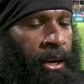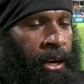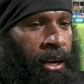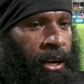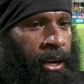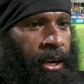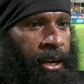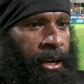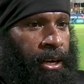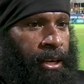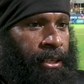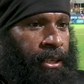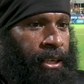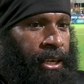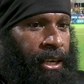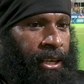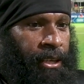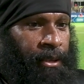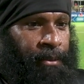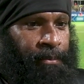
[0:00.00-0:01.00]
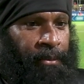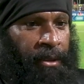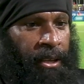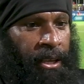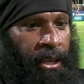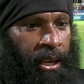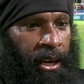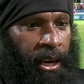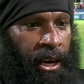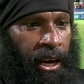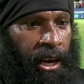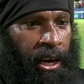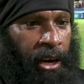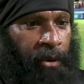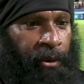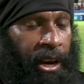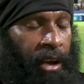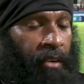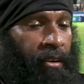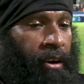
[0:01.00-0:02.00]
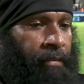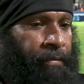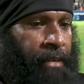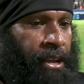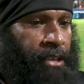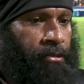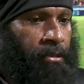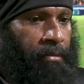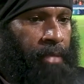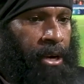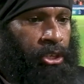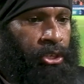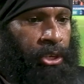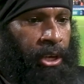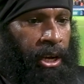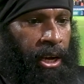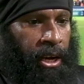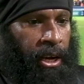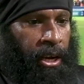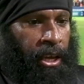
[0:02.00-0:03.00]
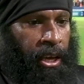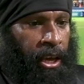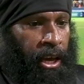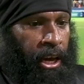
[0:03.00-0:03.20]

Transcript: Oh yeah, uh, we love our fans so much, uh,